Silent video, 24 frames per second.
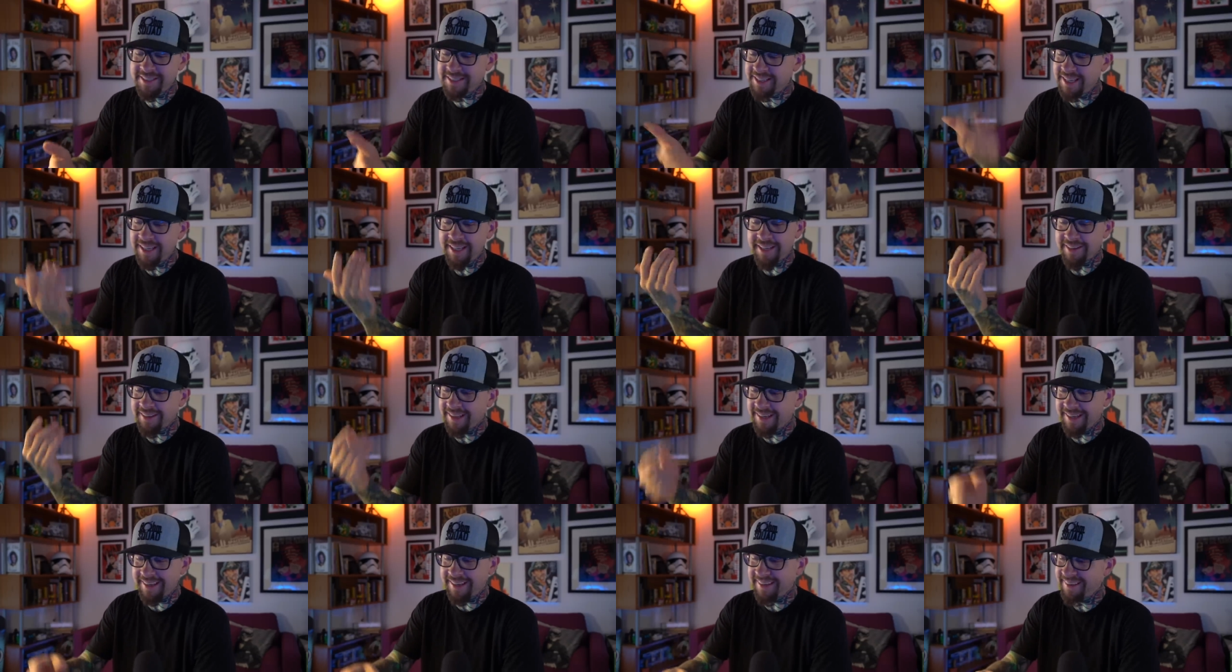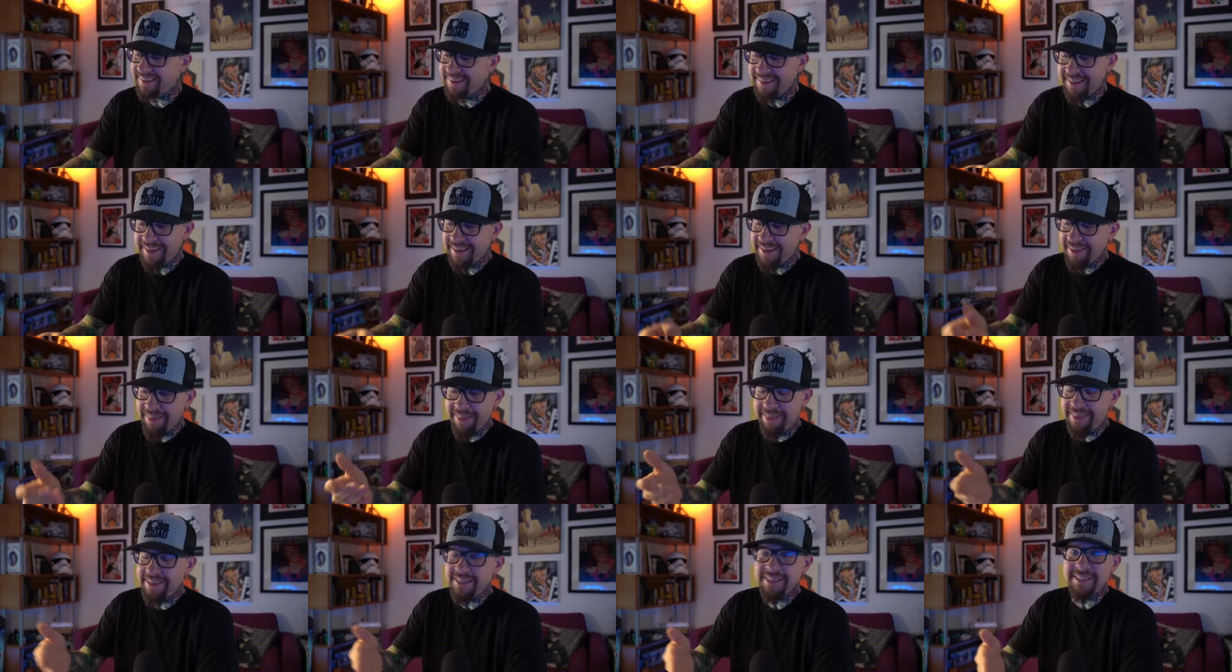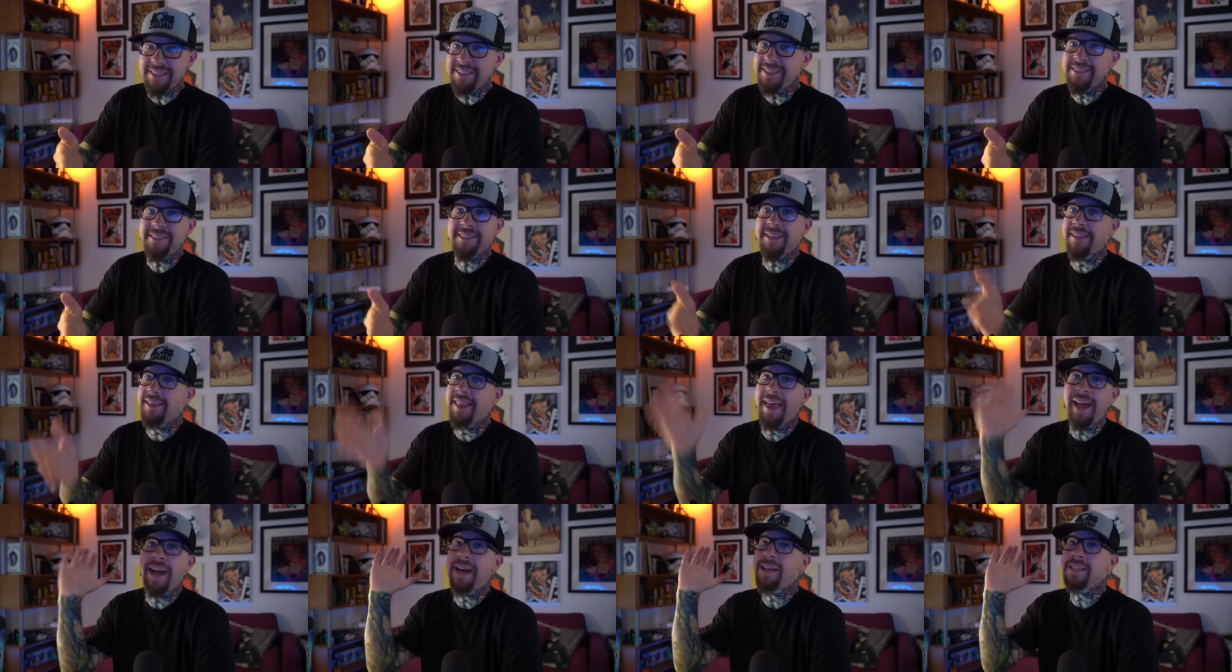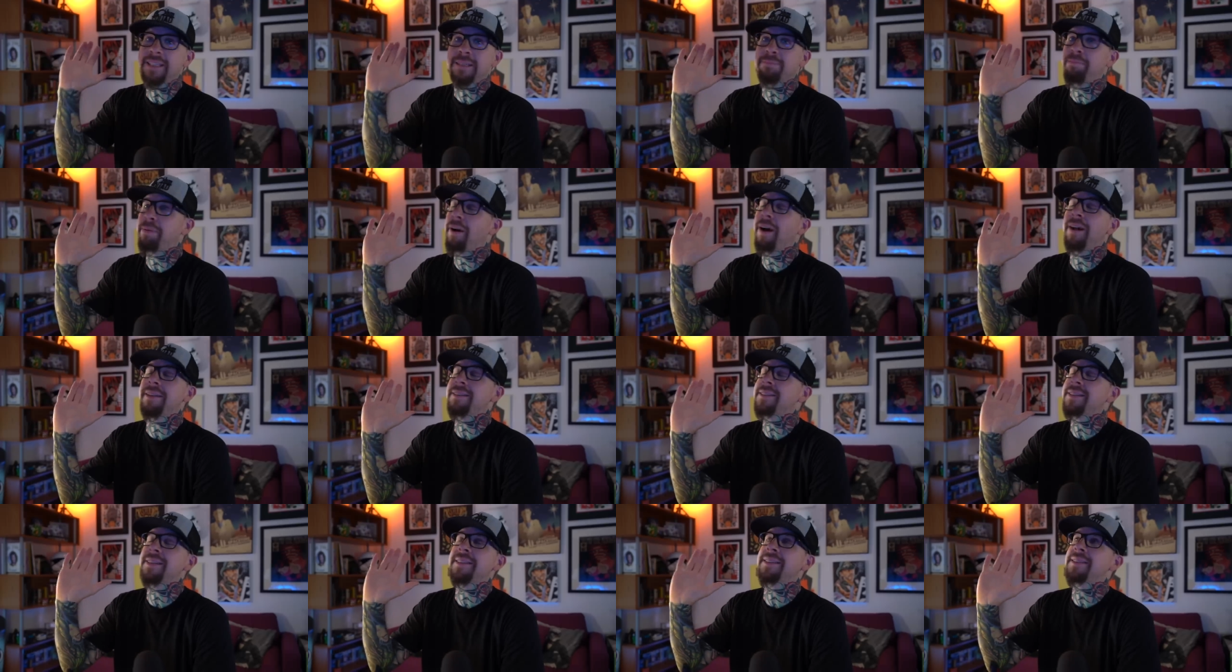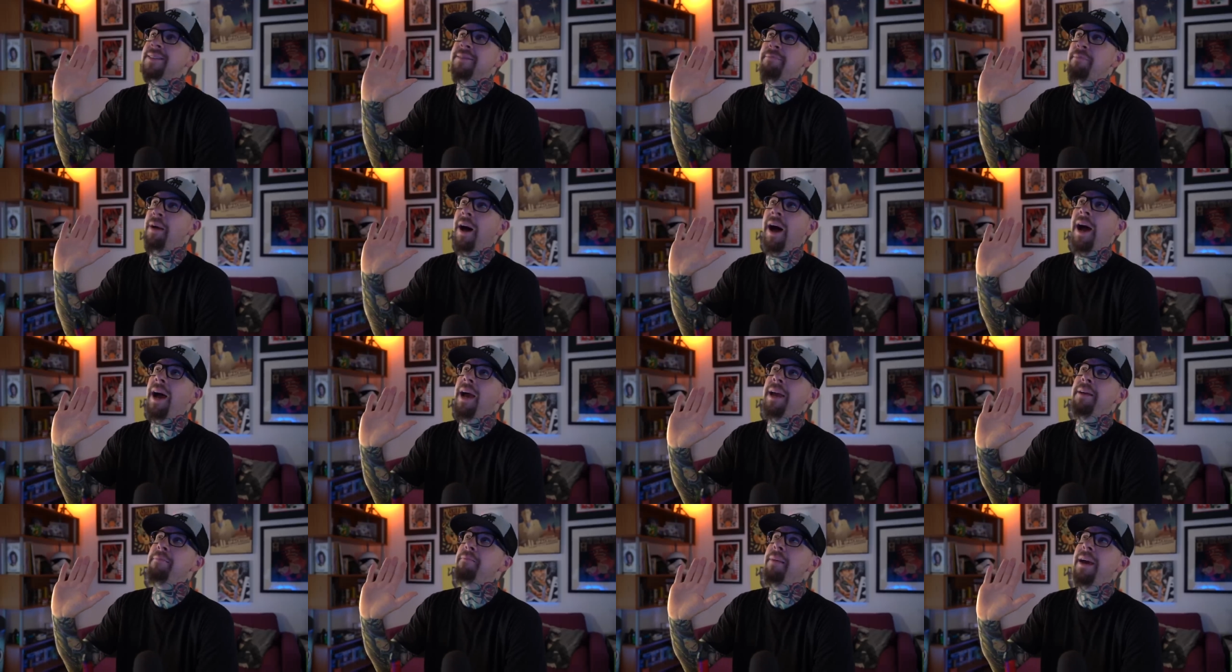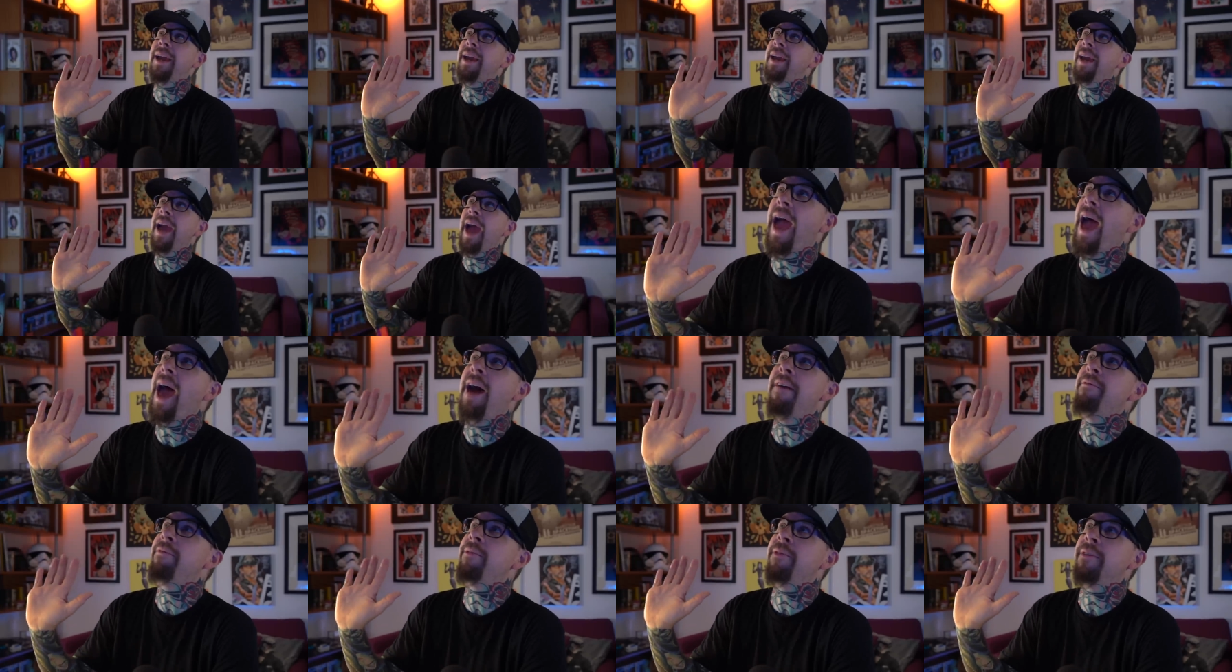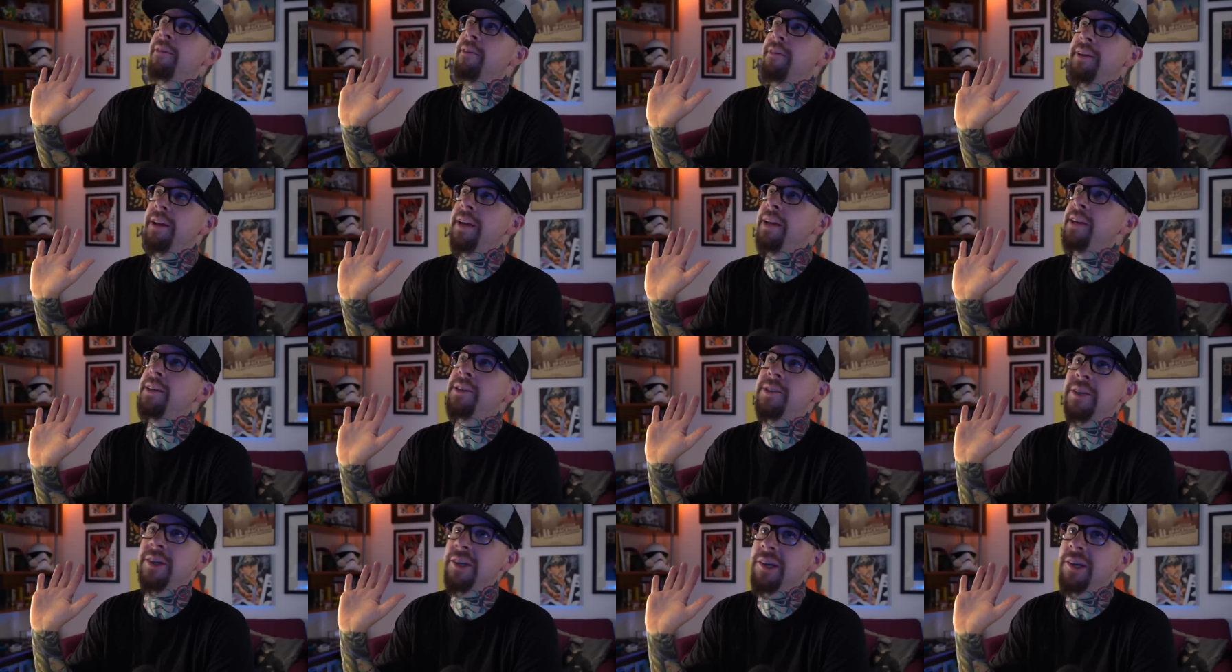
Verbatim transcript: is it. Like, this is the last pod system I may ever need to